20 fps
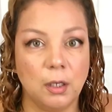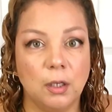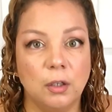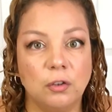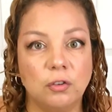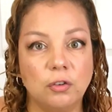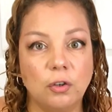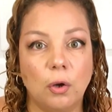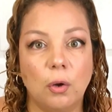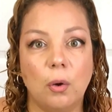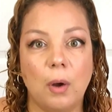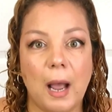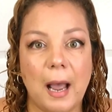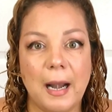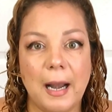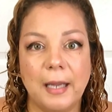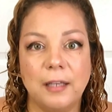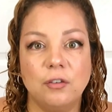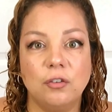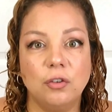So I
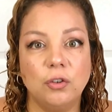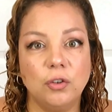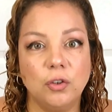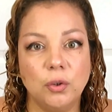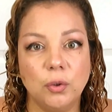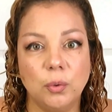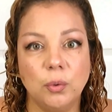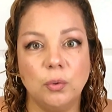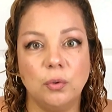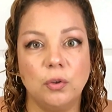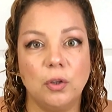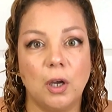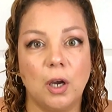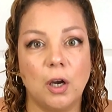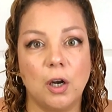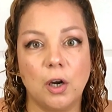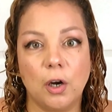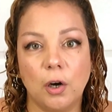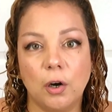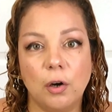like to use a
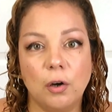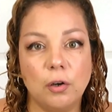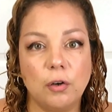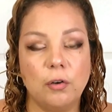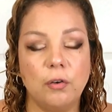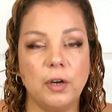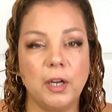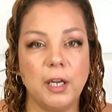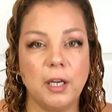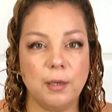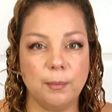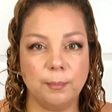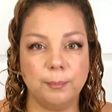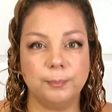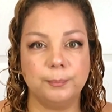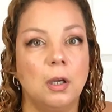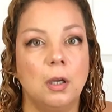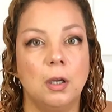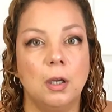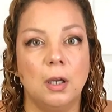curl cream
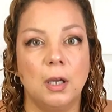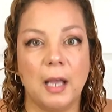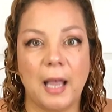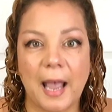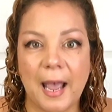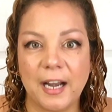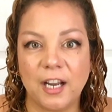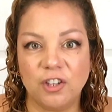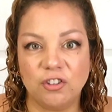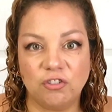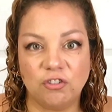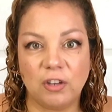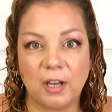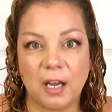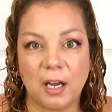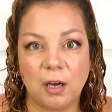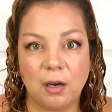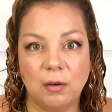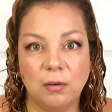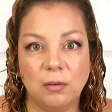and a
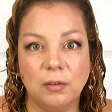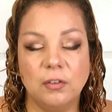gel.